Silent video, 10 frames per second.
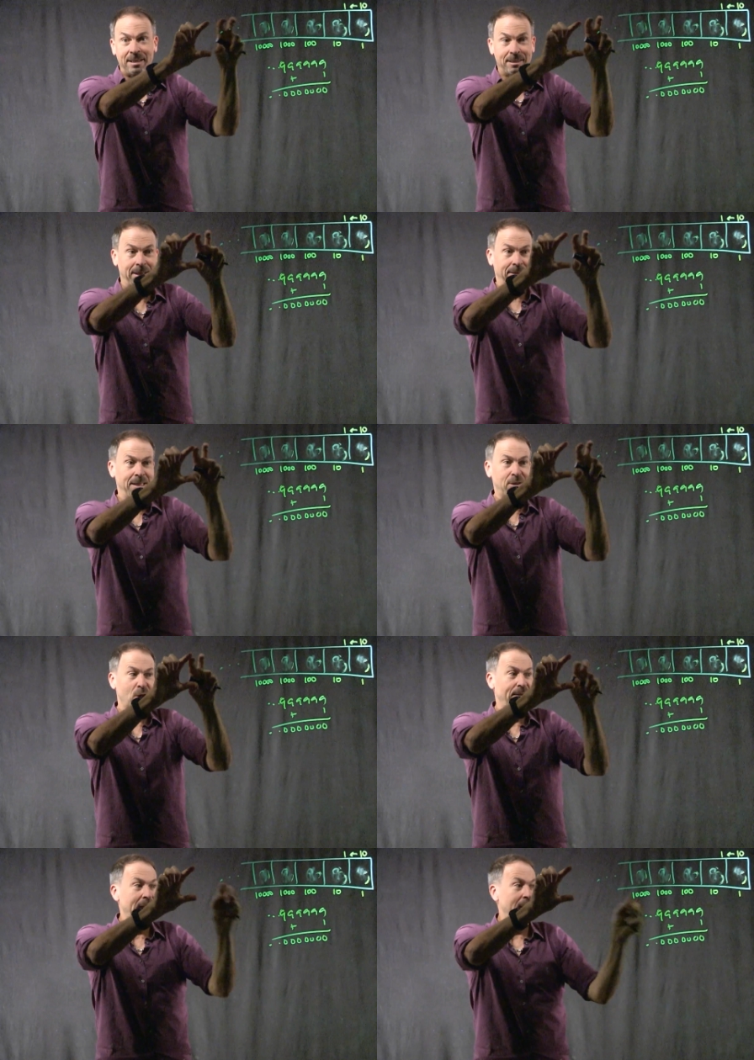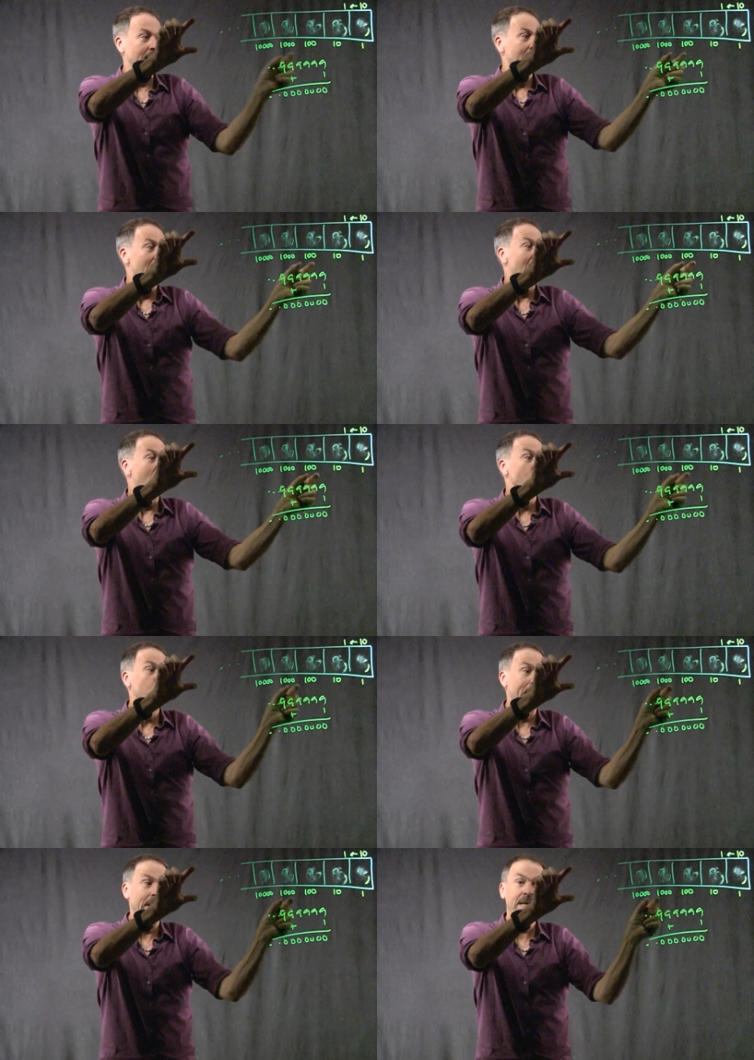exist over here are
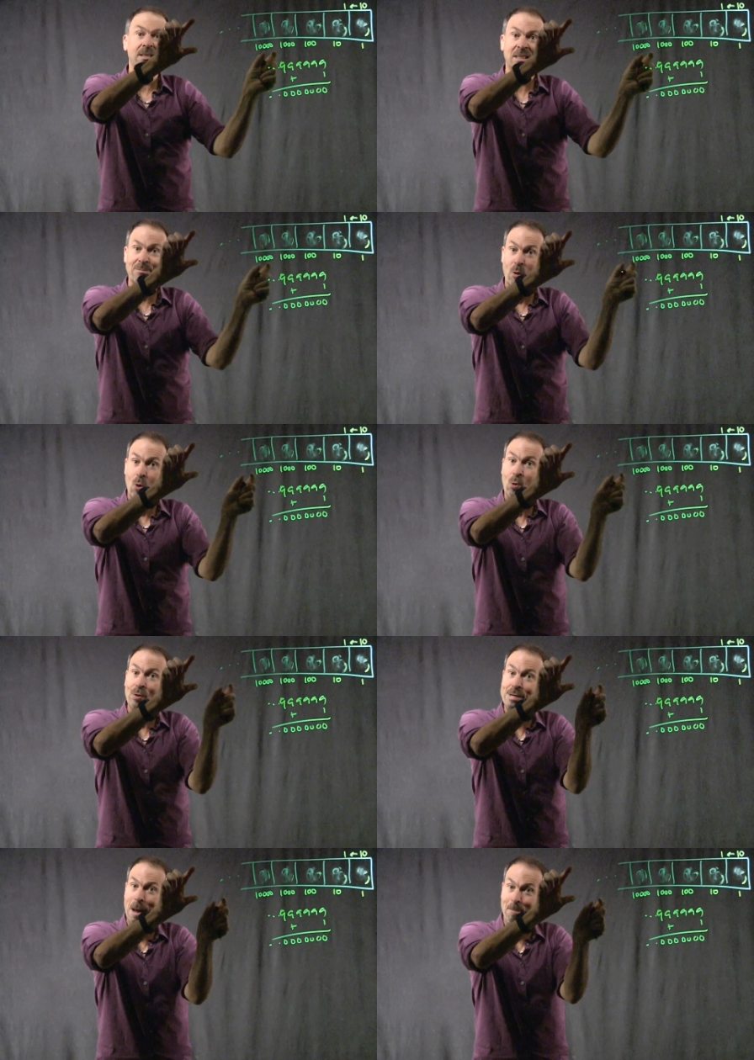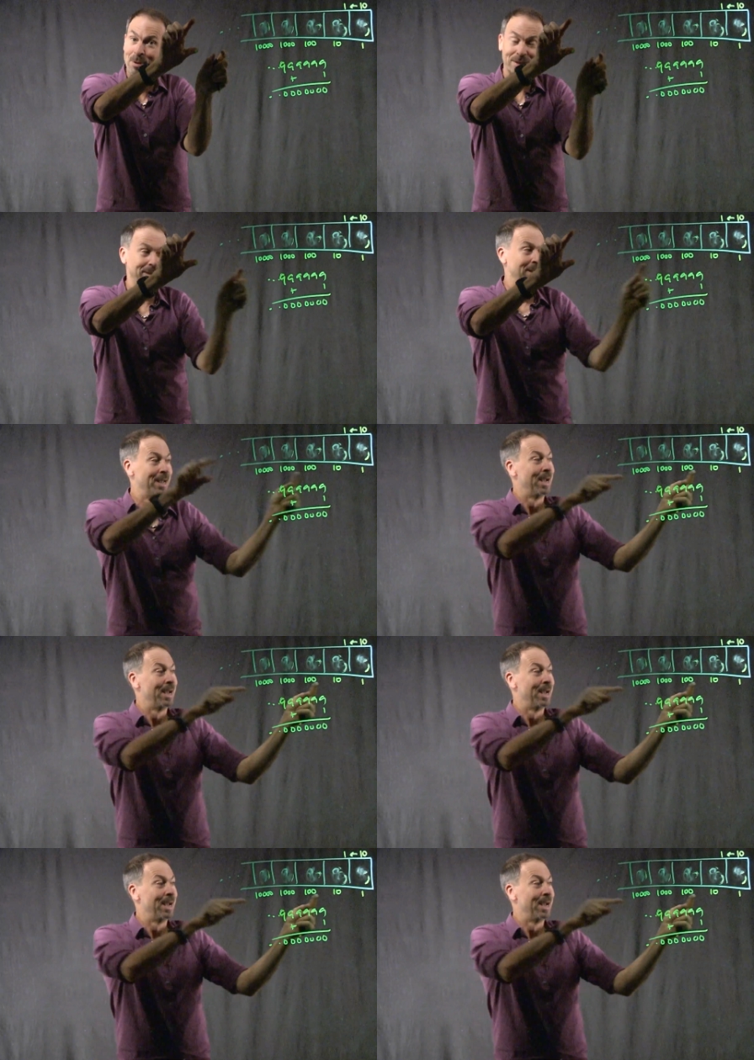really small numbers.